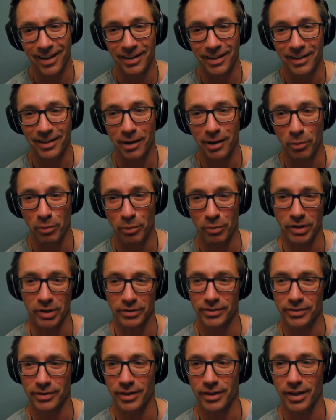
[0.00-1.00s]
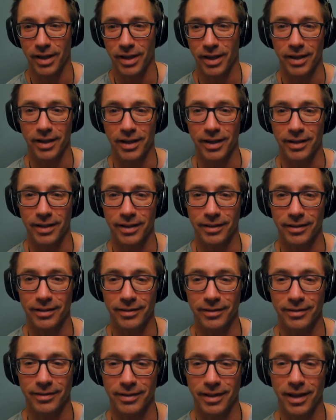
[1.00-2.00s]
a couple months, and
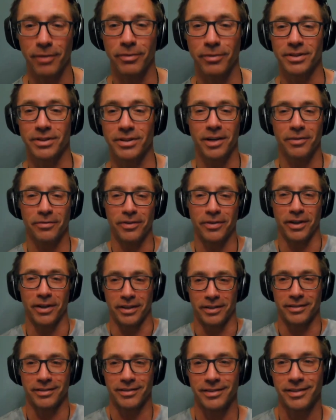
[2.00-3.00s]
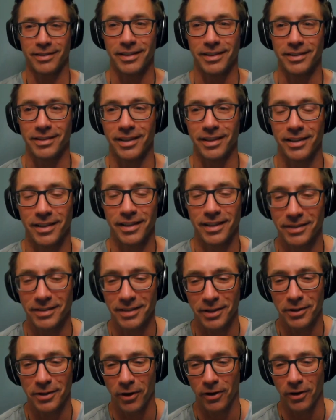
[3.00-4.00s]
that was not fun as
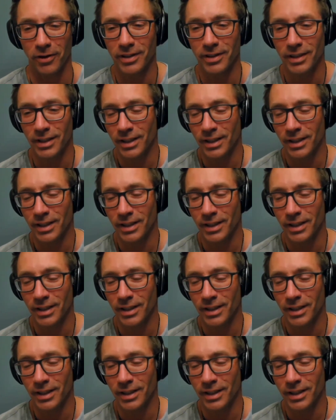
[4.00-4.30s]
a thought.